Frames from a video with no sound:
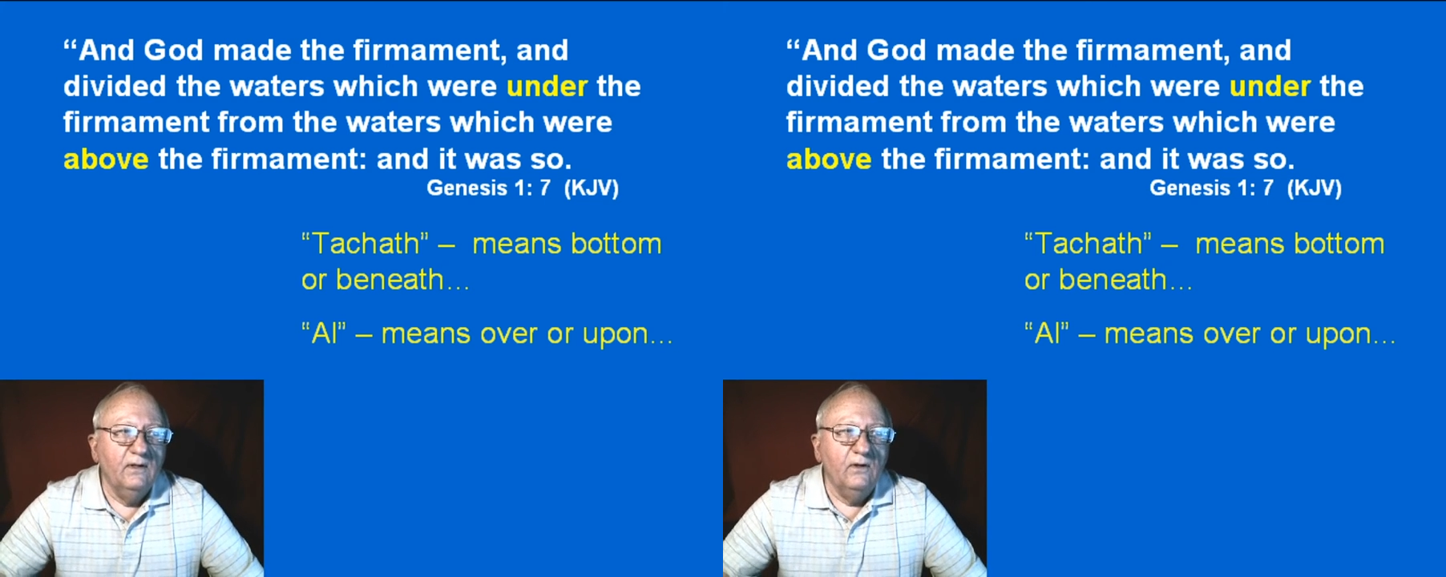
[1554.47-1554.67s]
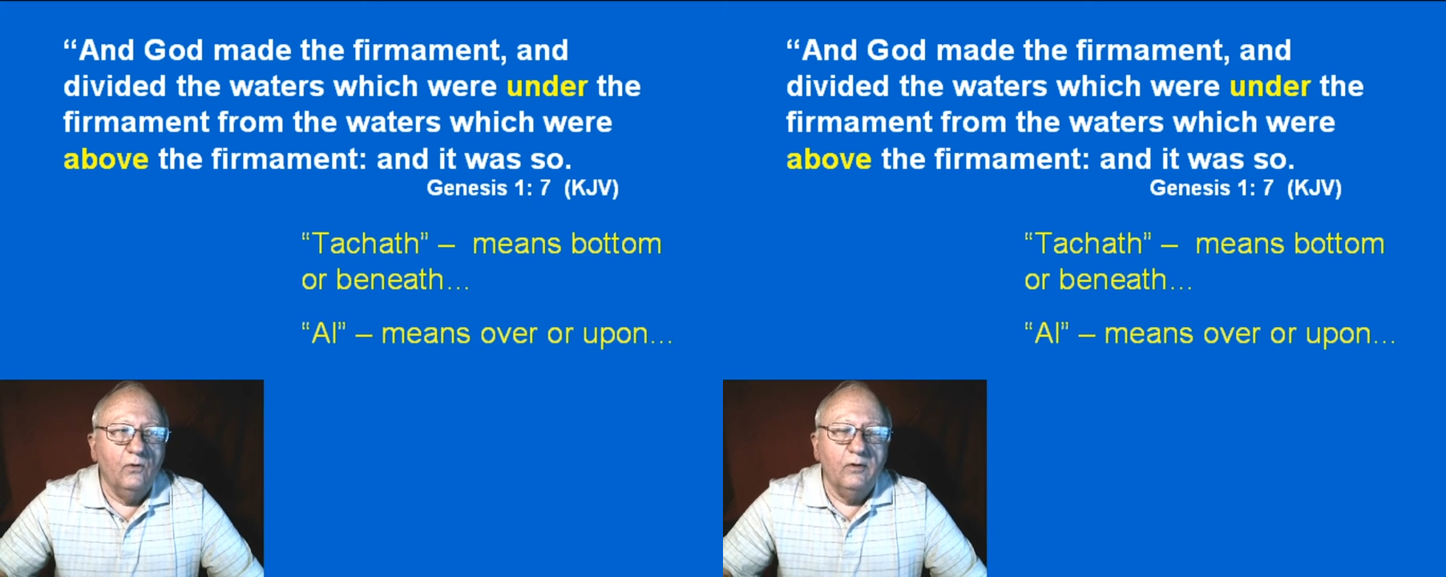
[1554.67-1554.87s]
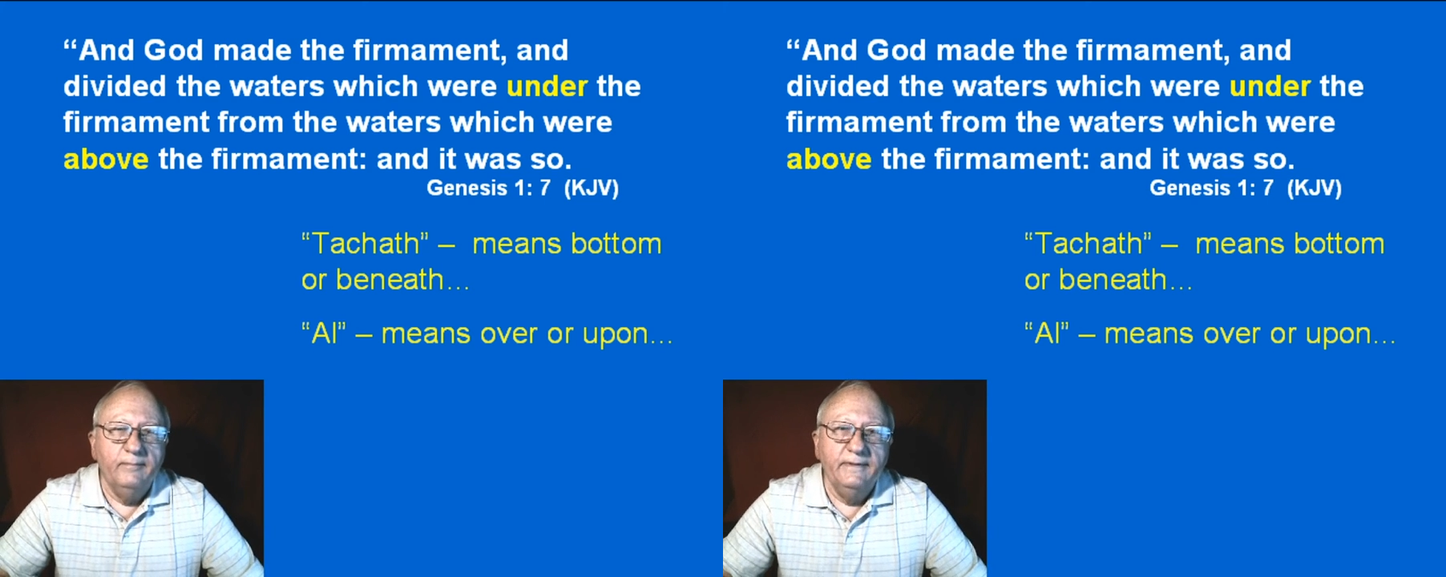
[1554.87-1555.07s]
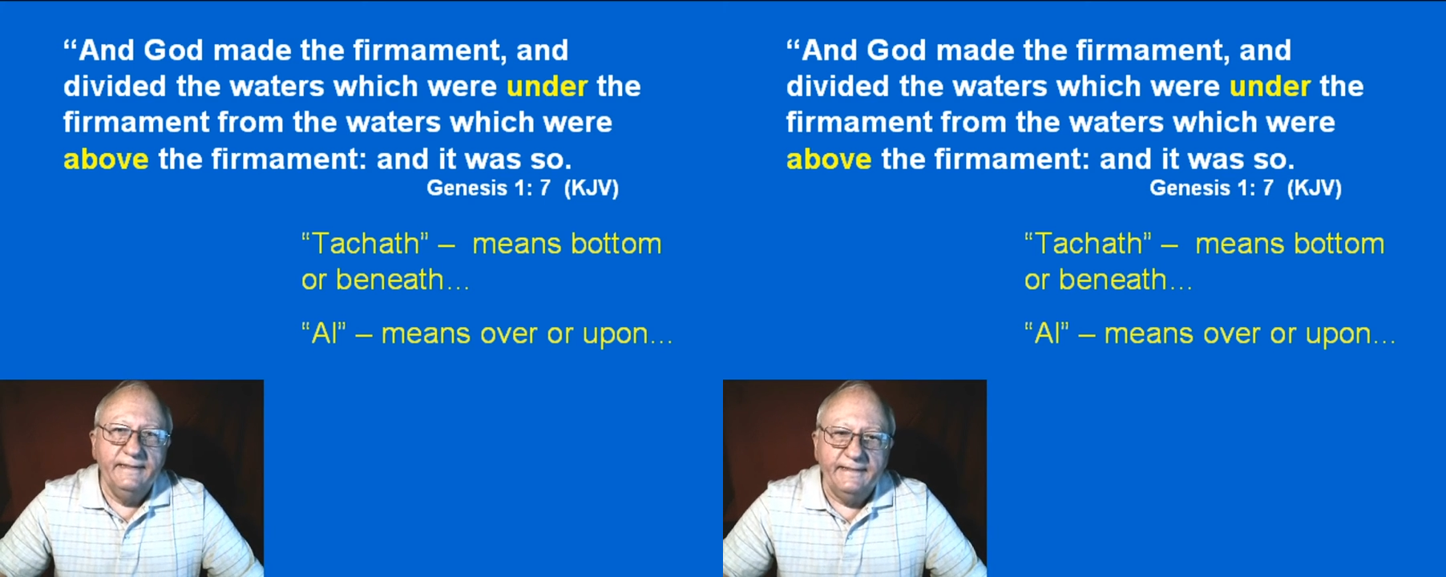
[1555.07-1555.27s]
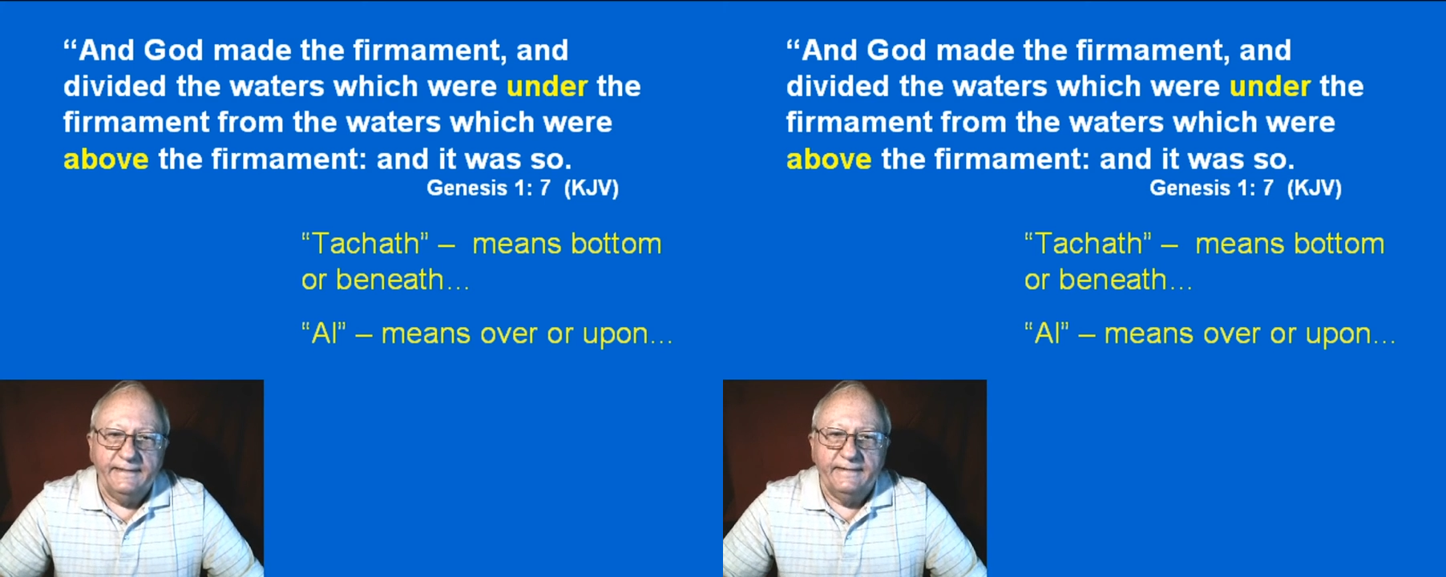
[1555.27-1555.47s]
or
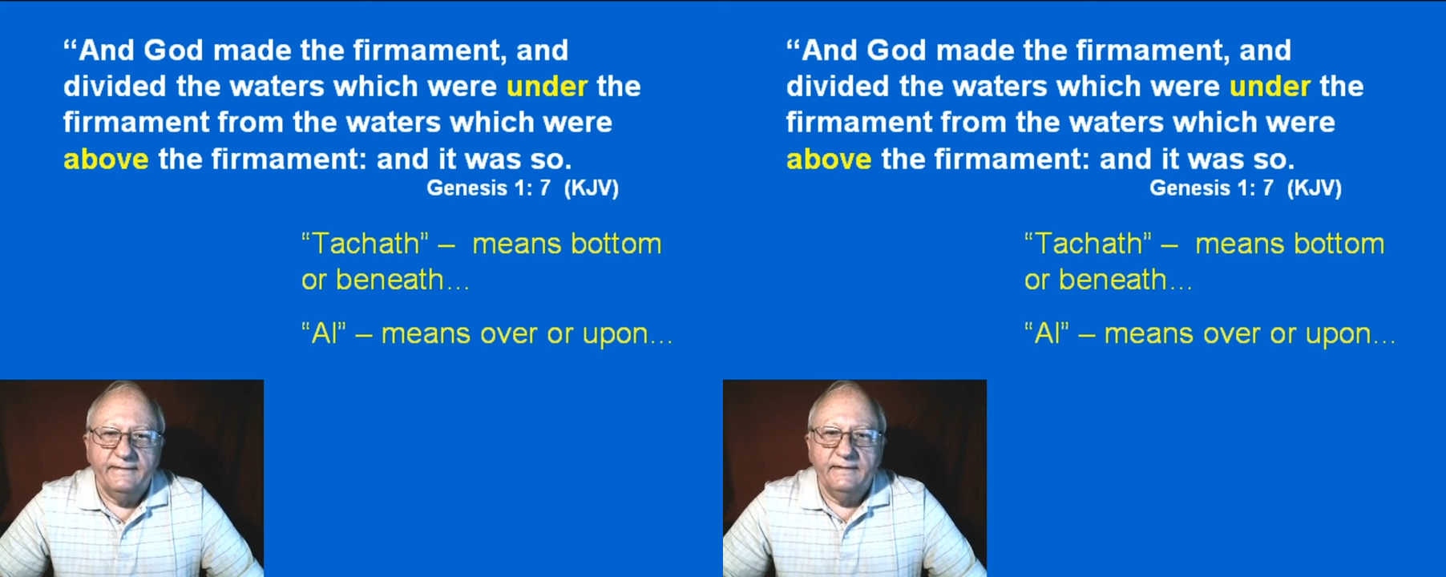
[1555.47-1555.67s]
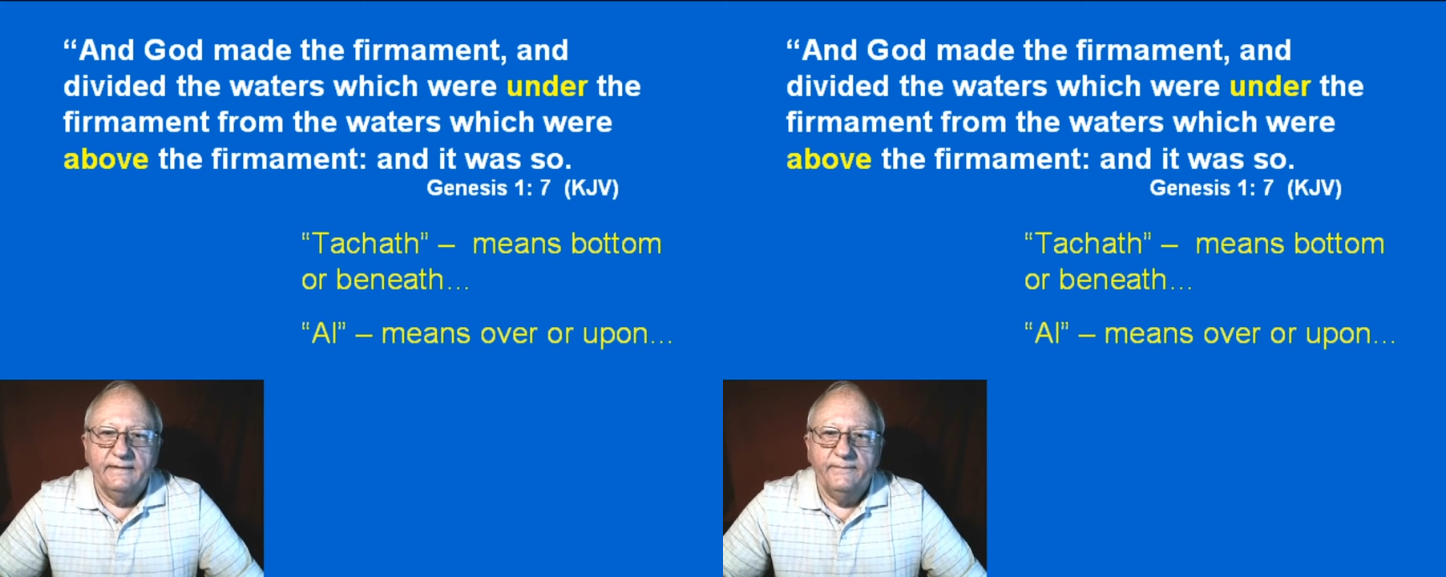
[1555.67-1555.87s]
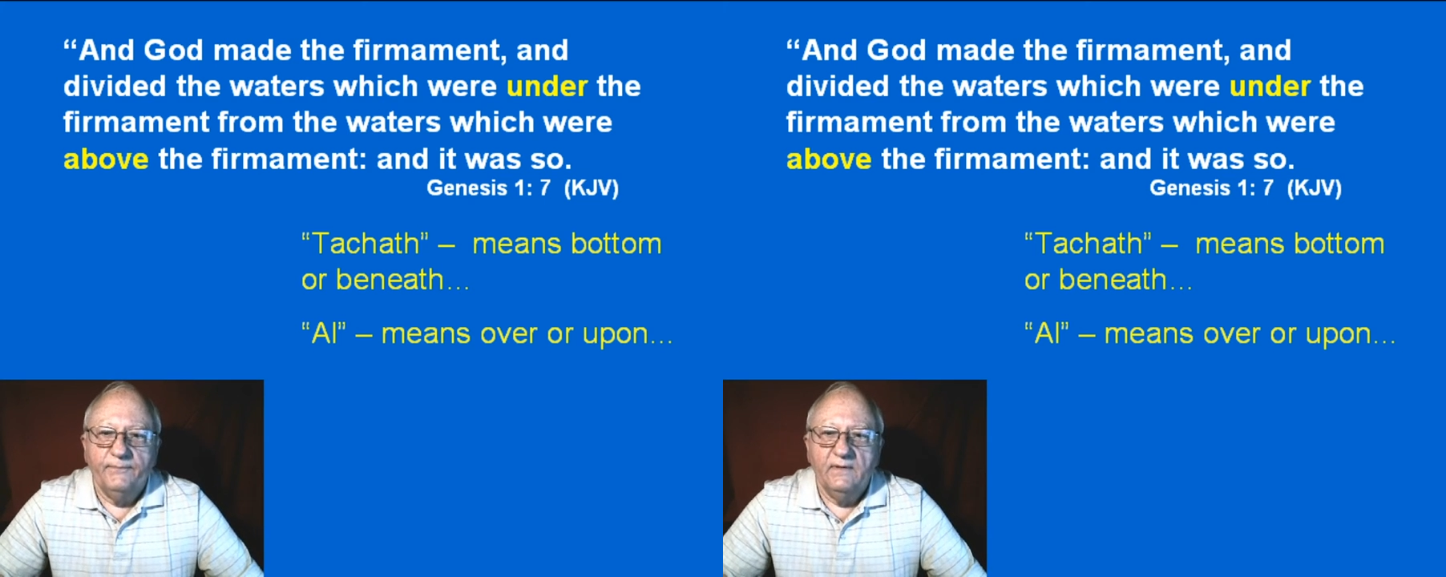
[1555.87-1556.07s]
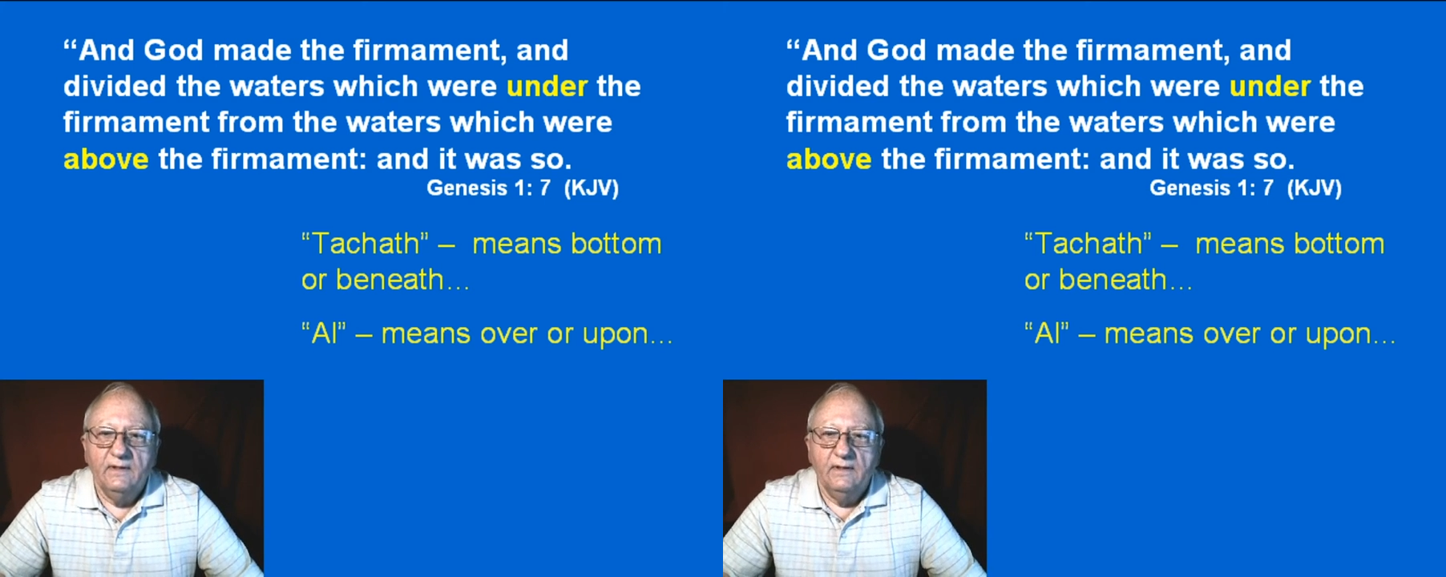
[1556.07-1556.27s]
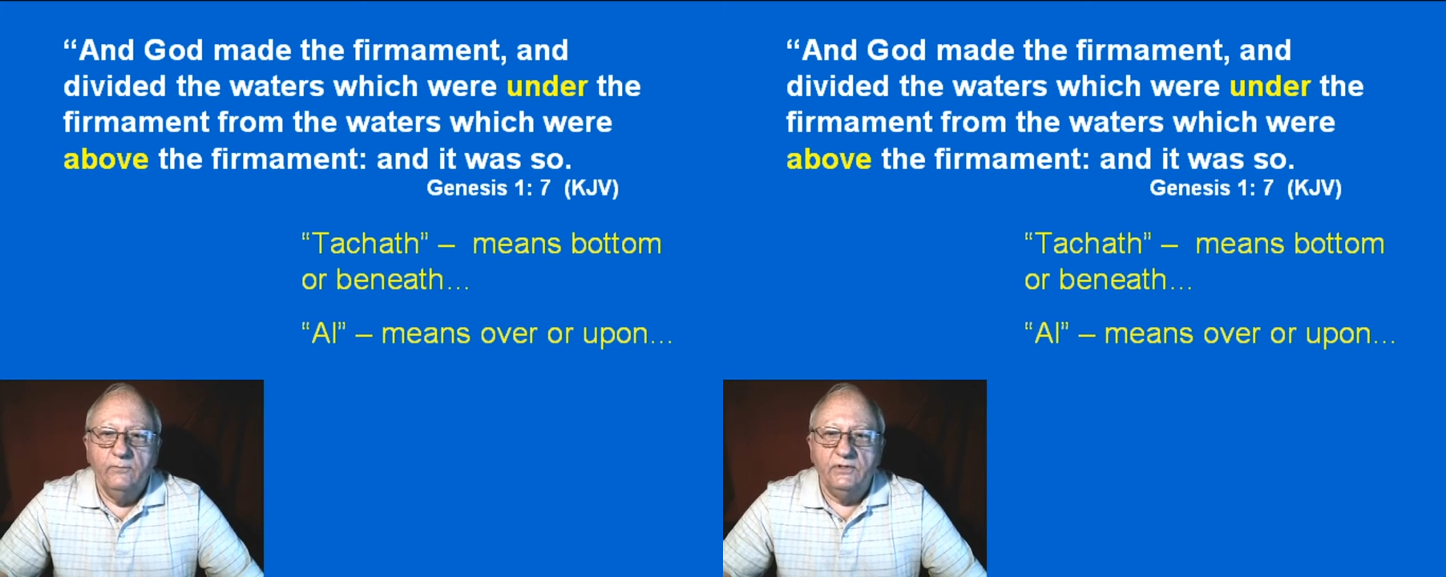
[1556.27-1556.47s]
beneath,
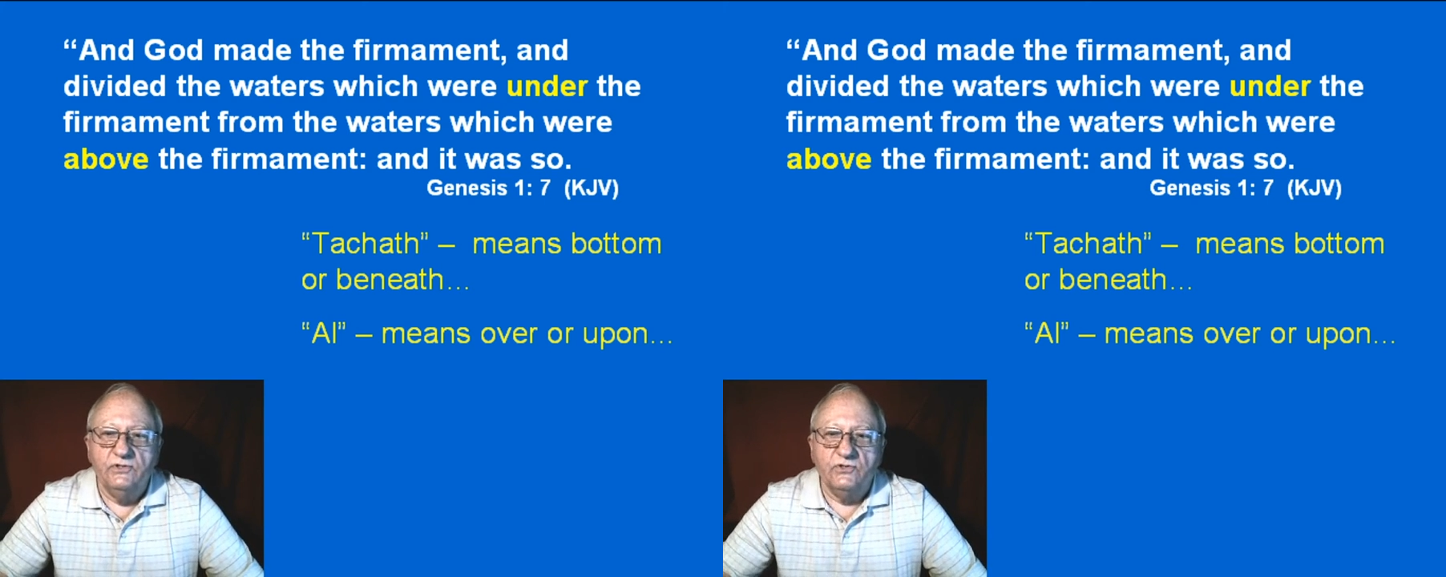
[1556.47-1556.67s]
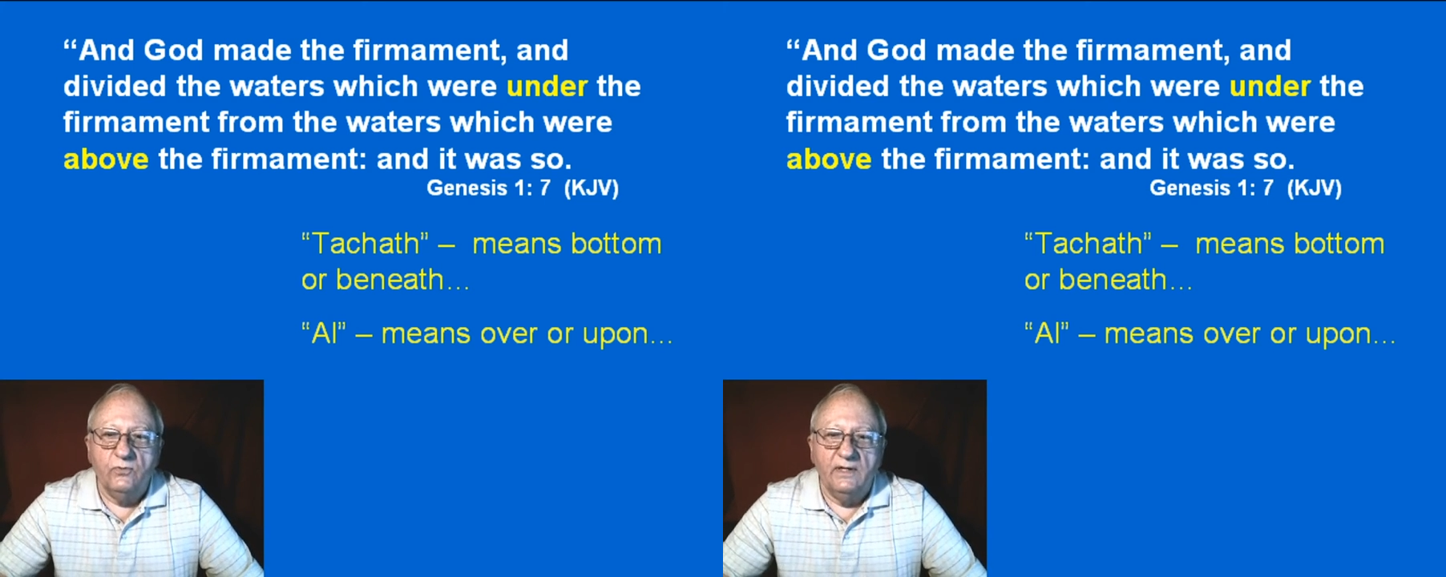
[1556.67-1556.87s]
which is